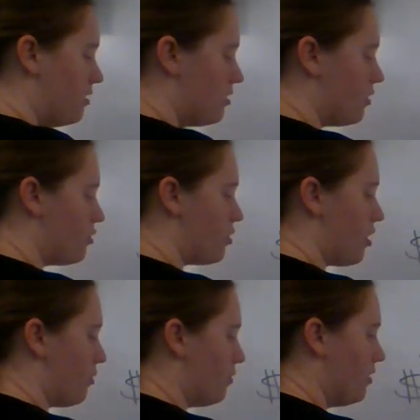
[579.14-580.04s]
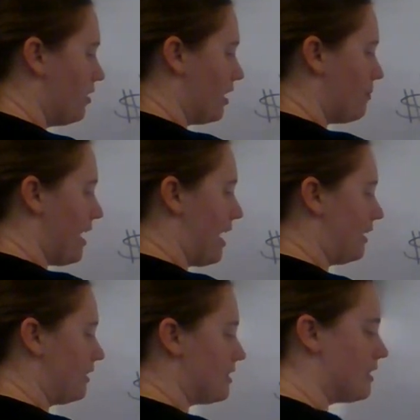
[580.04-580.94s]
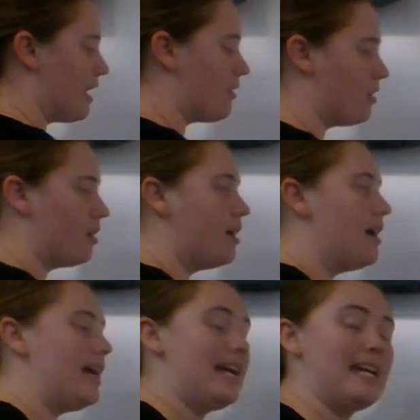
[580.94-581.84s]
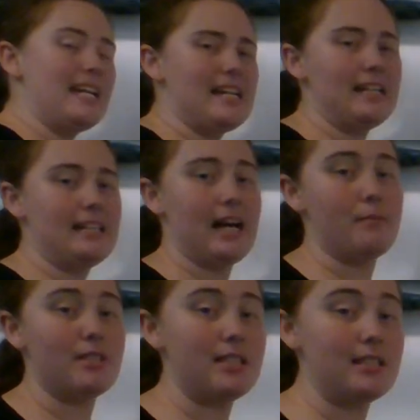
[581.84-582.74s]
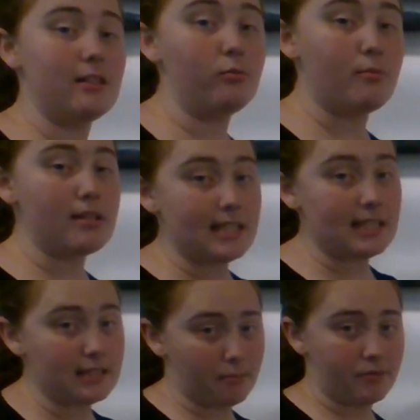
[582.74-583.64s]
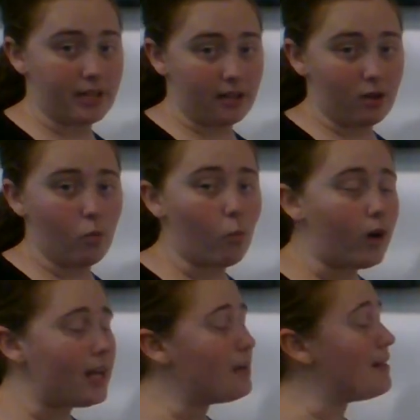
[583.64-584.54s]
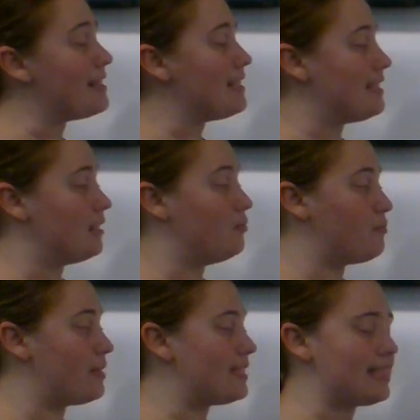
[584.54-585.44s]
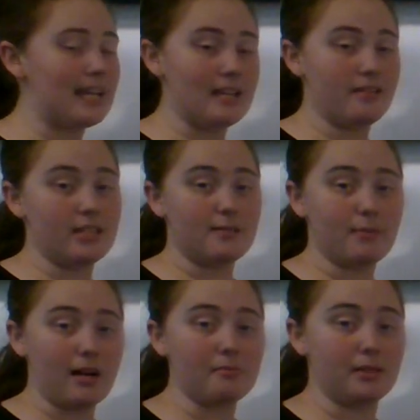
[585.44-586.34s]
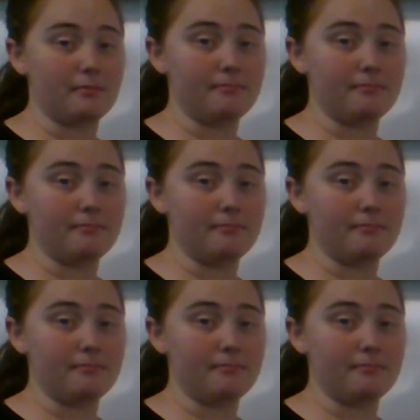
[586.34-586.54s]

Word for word: to show that I'm adding this together and I'm still missing something. What am I still missing in this problem?